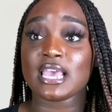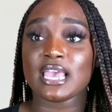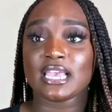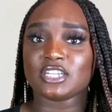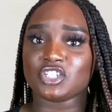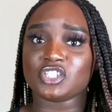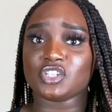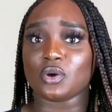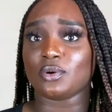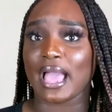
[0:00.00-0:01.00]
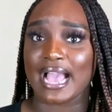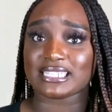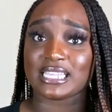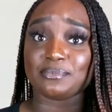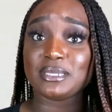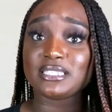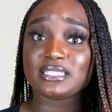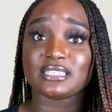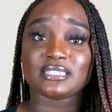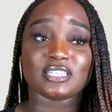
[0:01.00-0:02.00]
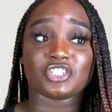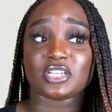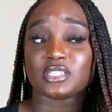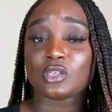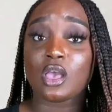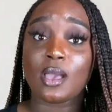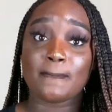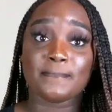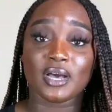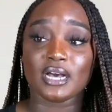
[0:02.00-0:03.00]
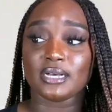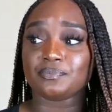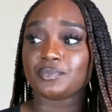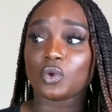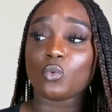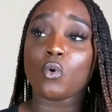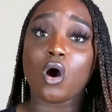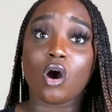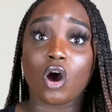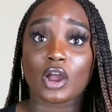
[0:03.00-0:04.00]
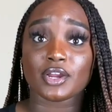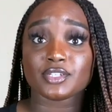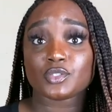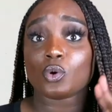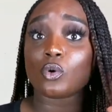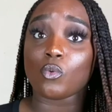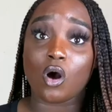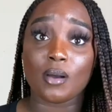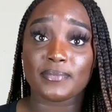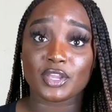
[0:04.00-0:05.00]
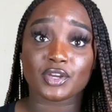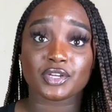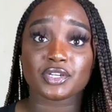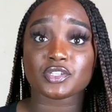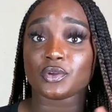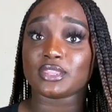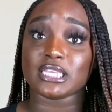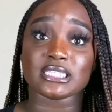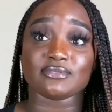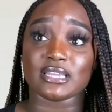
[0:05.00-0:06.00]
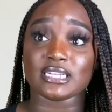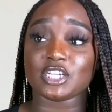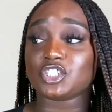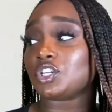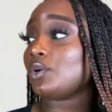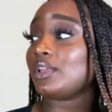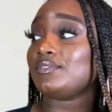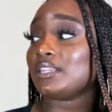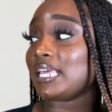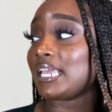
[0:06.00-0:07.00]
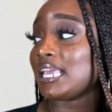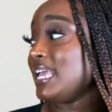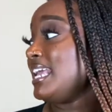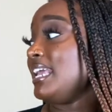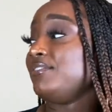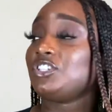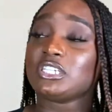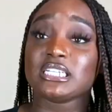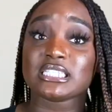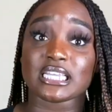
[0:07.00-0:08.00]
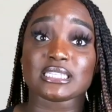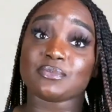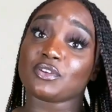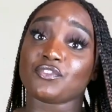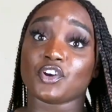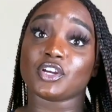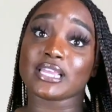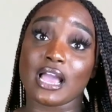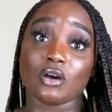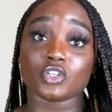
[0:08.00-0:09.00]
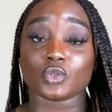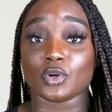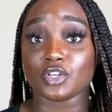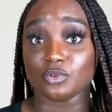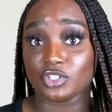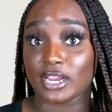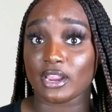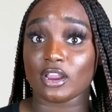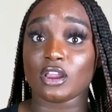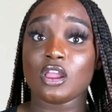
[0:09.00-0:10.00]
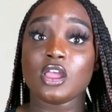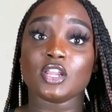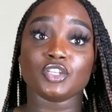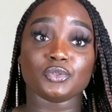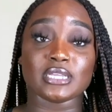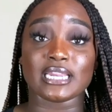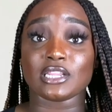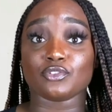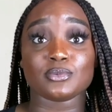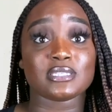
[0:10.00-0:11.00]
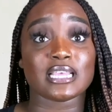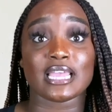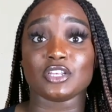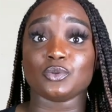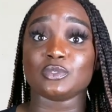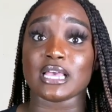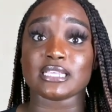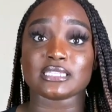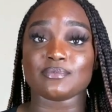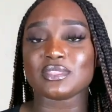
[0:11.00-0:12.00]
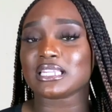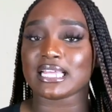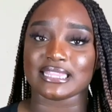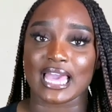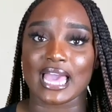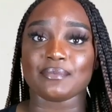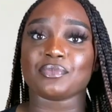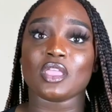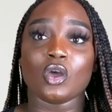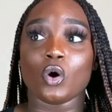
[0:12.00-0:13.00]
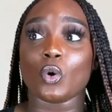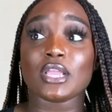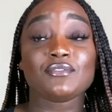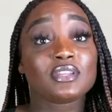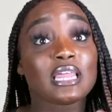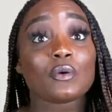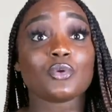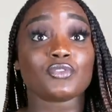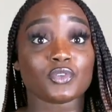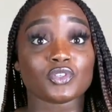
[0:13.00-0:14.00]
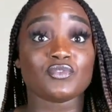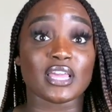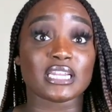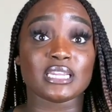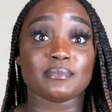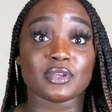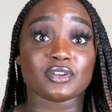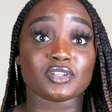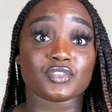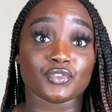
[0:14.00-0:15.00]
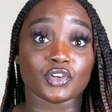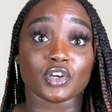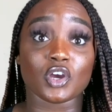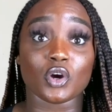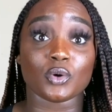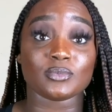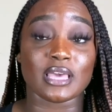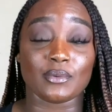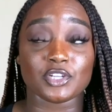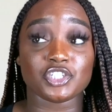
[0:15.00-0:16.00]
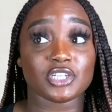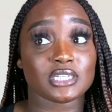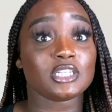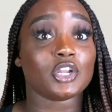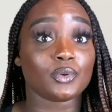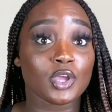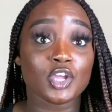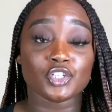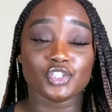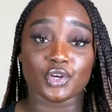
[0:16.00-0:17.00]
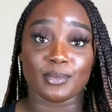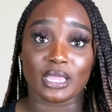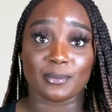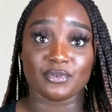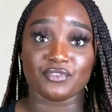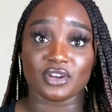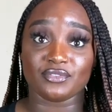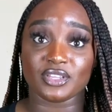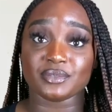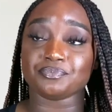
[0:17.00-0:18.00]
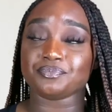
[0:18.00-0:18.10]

and just, you know, accent pieces such as wall art or wall mirrors or things of that nature, or even like if she needs like something for her couch or a new chair, new dining room set, new desk, something like that, or even like one of those vanity mirrors for her home, that way she can, you know, do her makeup in front of it.